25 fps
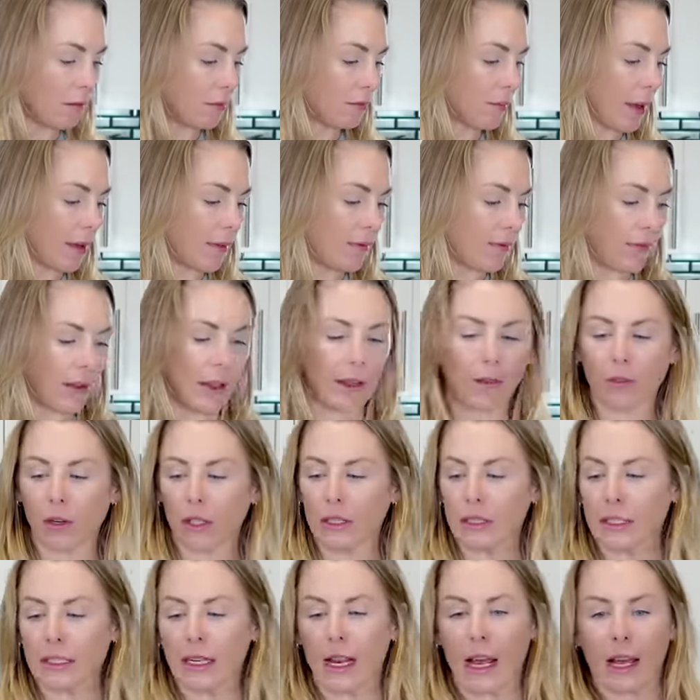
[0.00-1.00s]
My
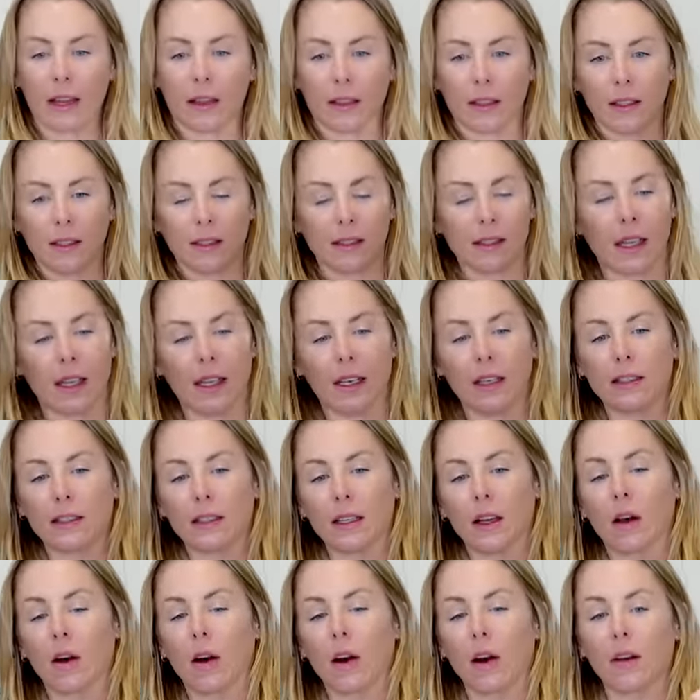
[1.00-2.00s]
favorite snack these days
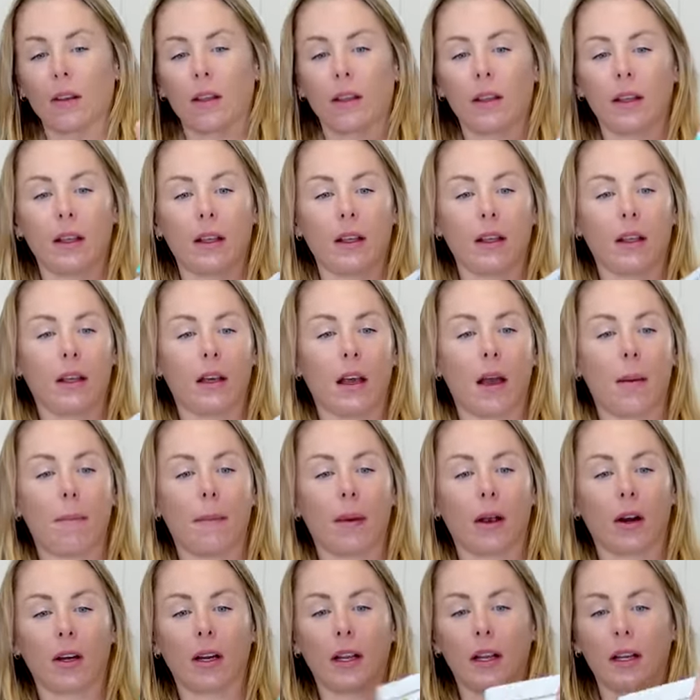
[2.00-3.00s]
are the
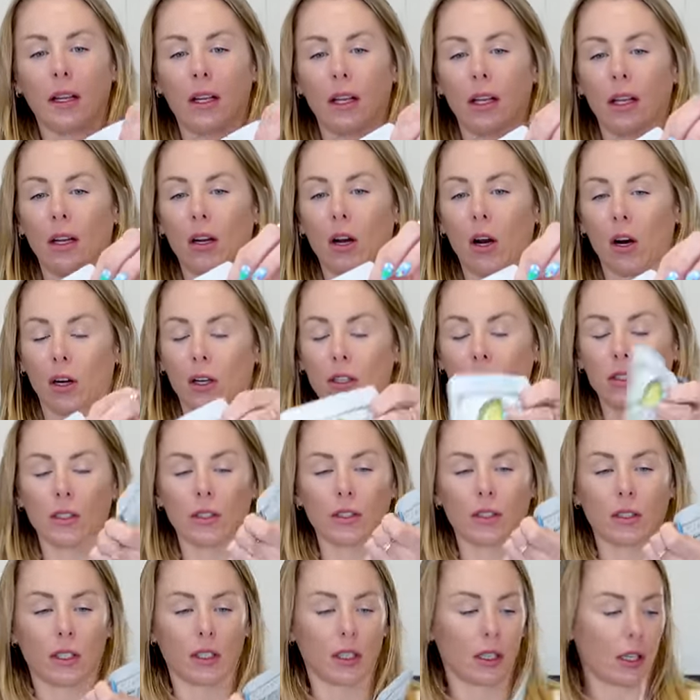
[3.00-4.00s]
marinated
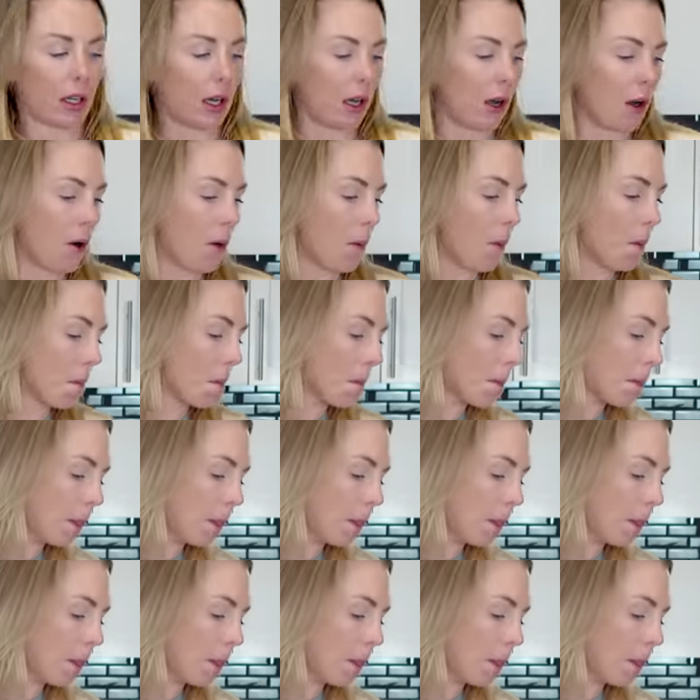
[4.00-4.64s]
artichokes on the go.